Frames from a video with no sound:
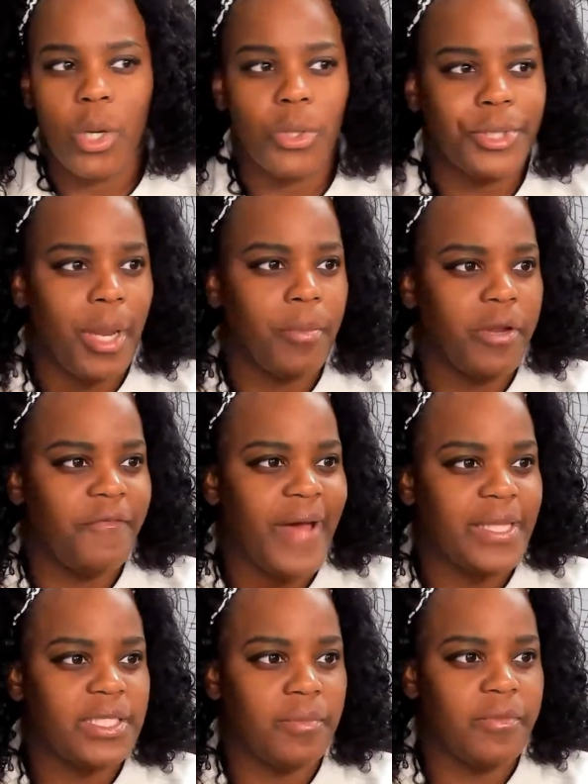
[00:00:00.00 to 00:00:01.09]
on, I'm going to
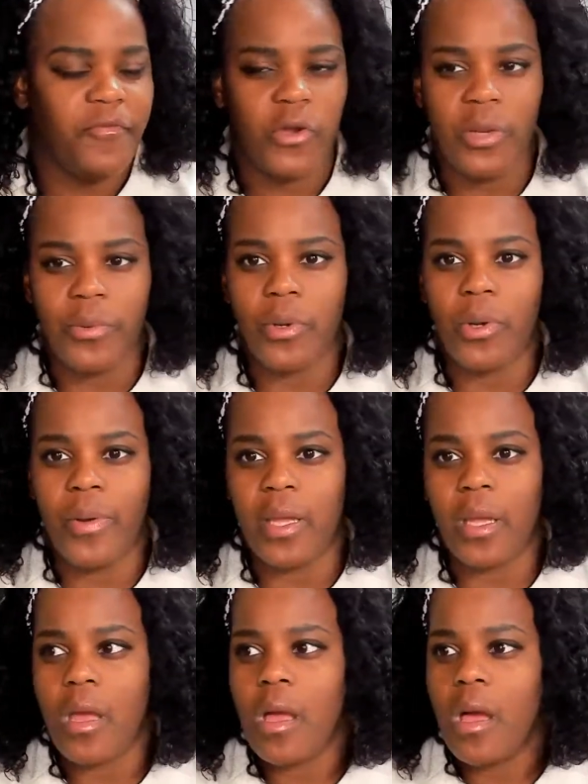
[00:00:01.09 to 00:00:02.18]
find something for you real
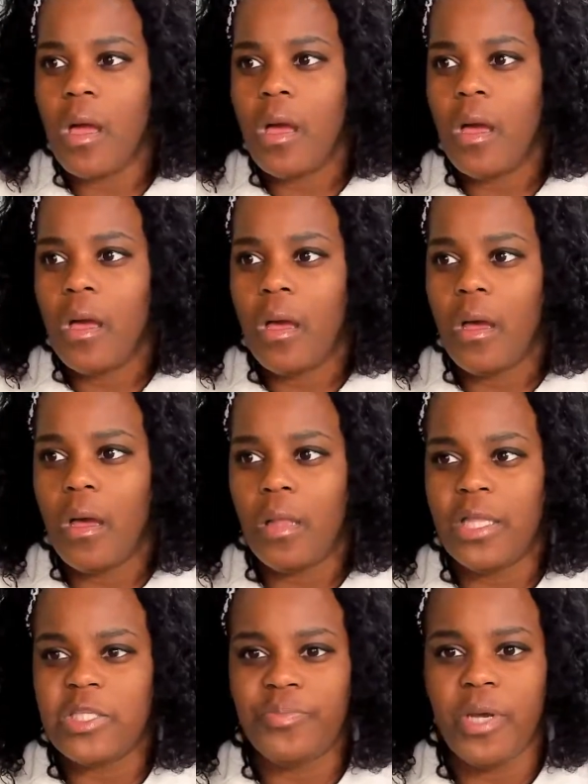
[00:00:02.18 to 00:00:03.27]
quick.
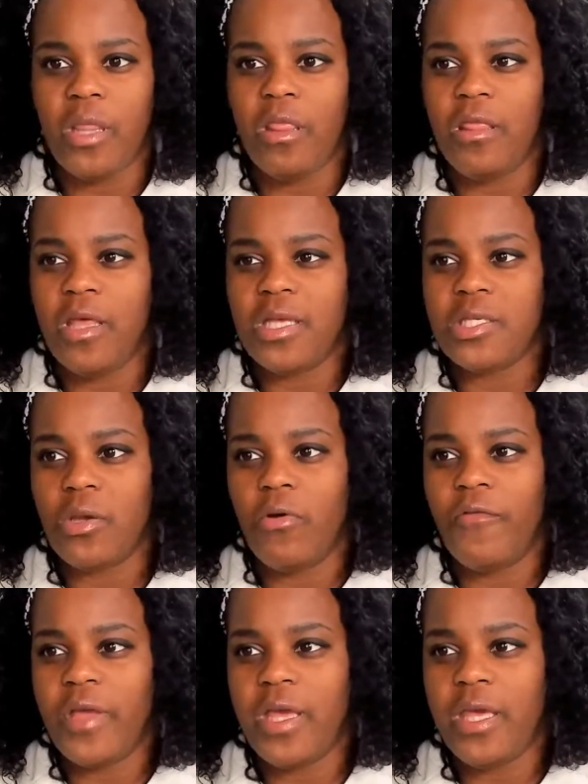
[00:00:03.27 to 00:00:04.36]
Let's put this
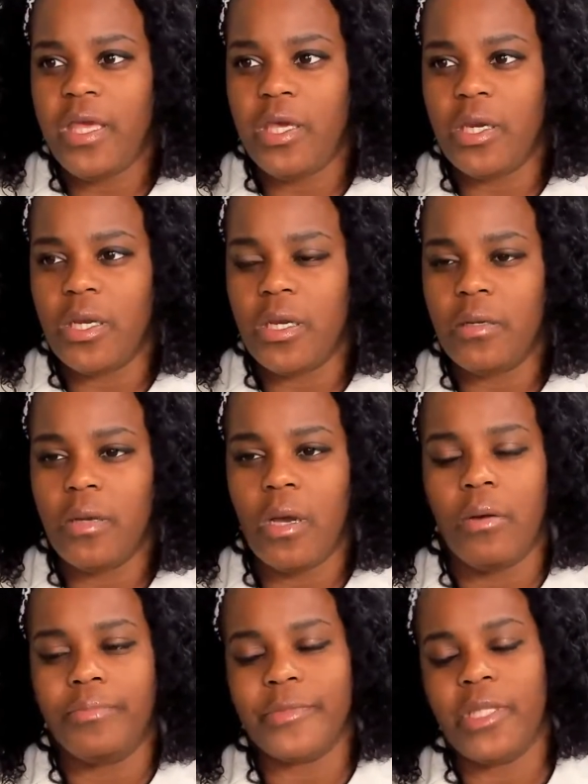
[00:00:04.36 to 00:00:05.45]
over here.
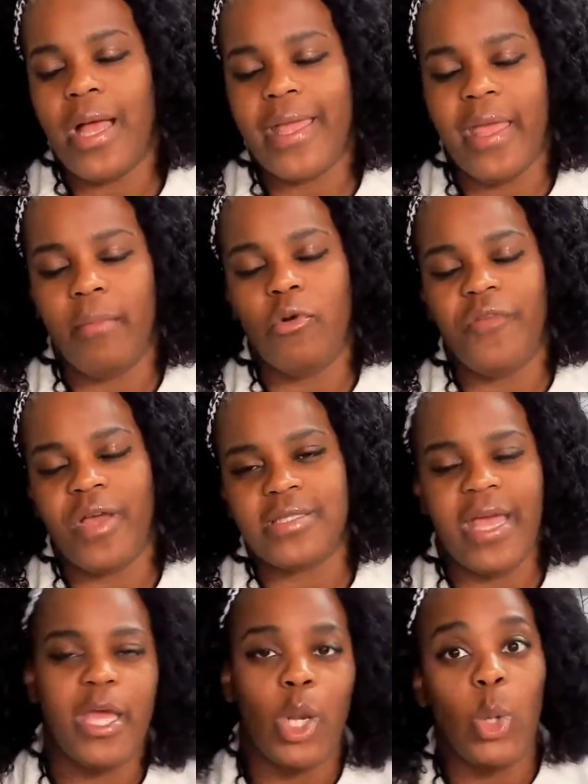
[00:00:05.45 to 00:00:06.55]
Oh, I can't move it because
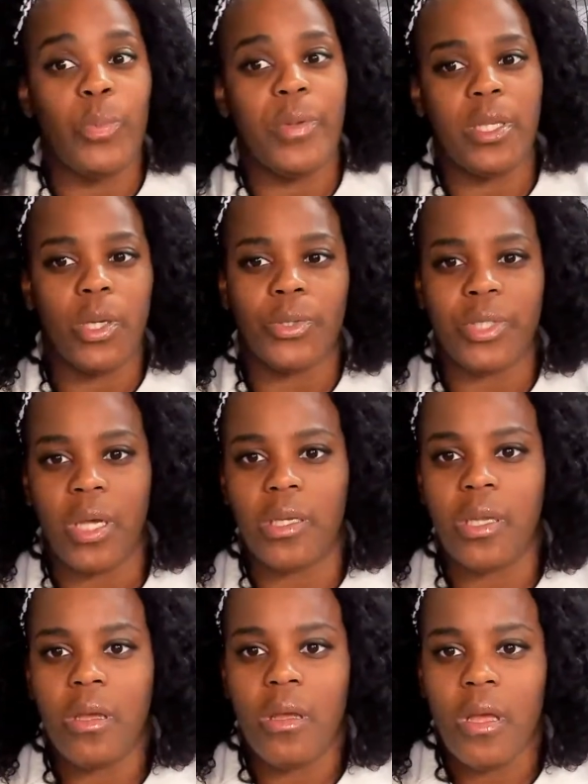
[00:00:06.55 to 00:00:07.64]
I hit open. Hold on.
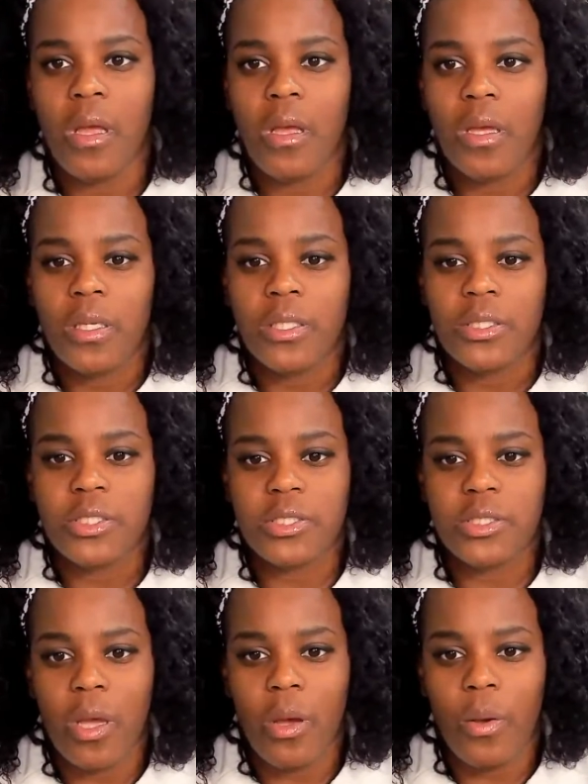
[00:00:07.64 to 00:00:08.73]

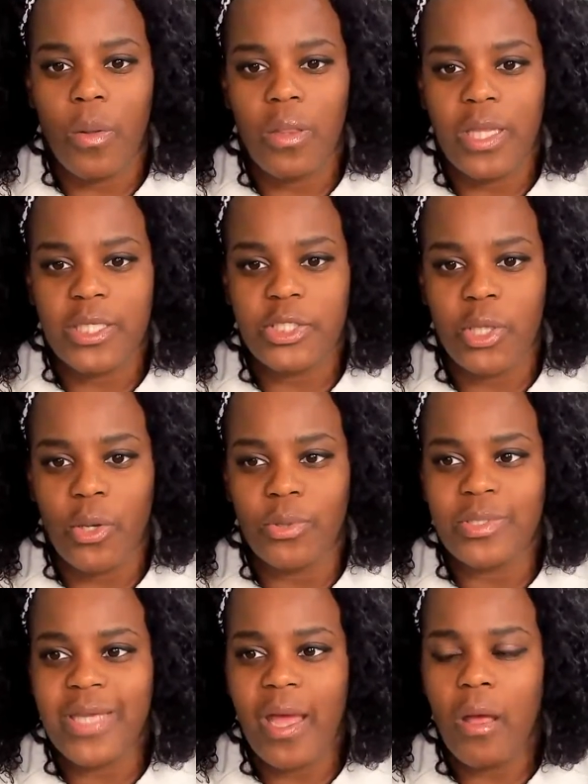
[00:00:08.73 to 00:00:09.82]
So let's go
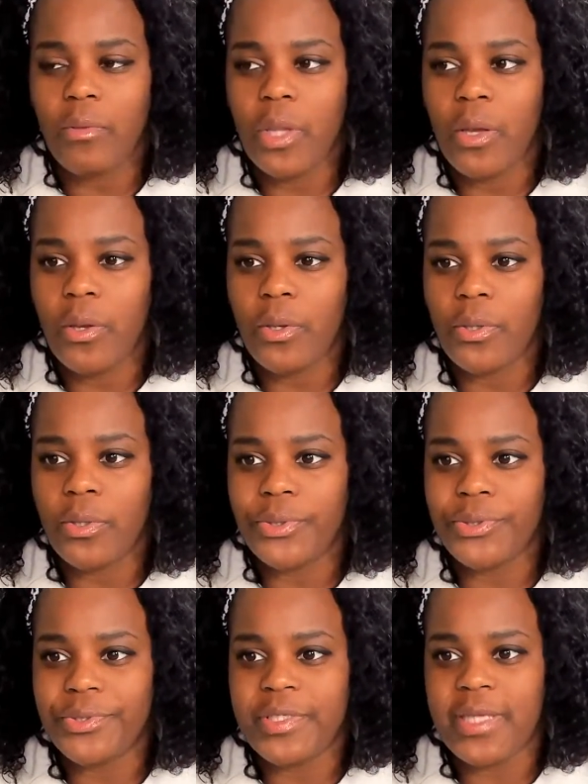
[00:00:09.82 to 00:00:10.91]

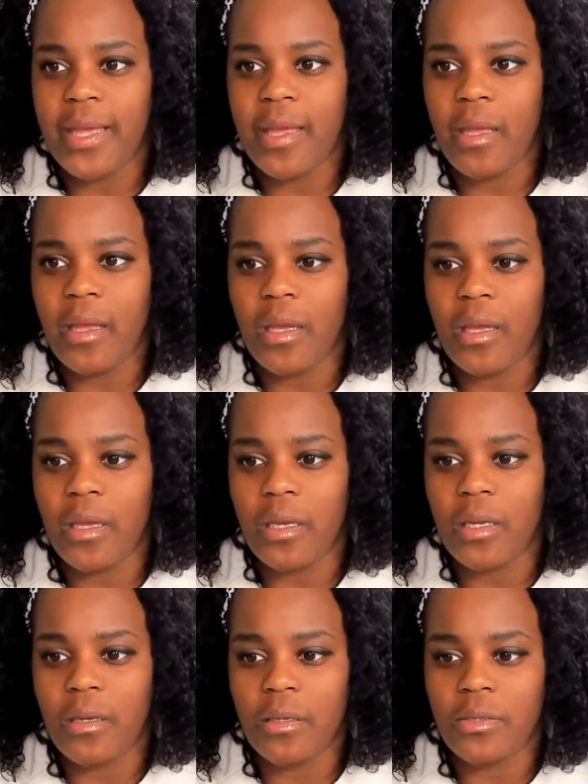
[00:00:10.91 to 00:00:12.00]
downloads
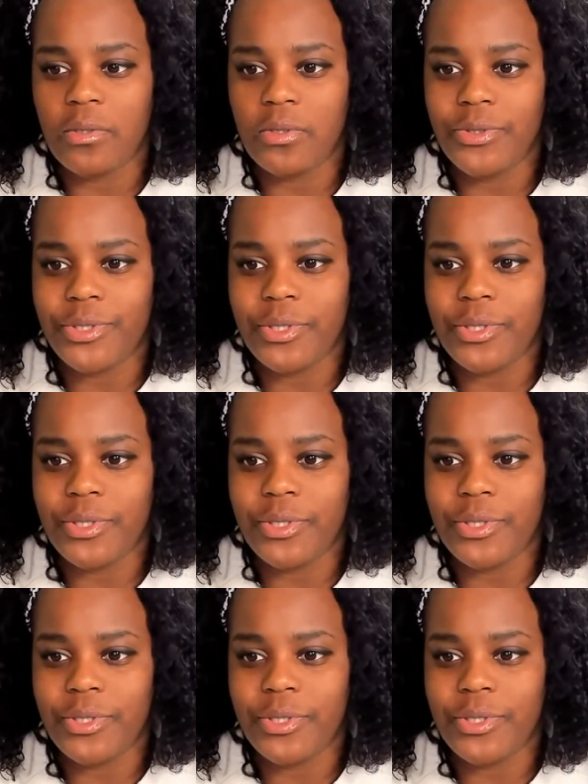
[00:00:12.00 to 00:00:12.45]
and